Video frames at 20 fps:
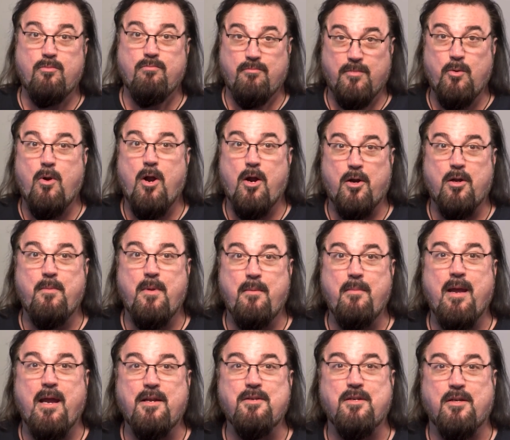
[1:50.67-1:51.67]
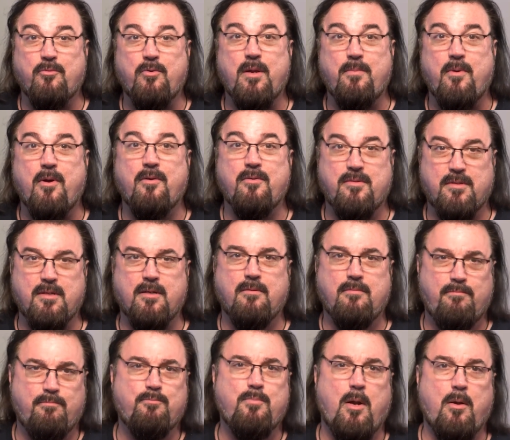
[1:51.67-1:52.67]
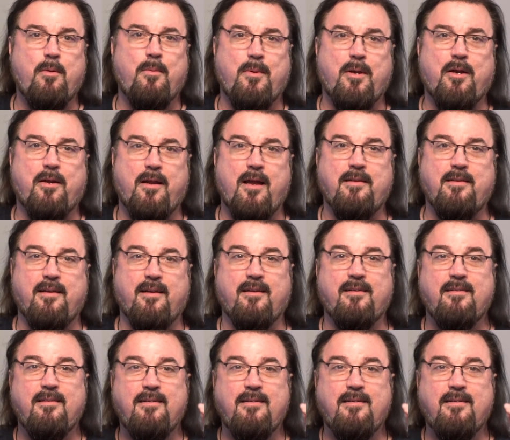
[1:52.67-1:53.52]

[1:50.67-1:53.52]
You are going to be managing repos, so probably be a good idea.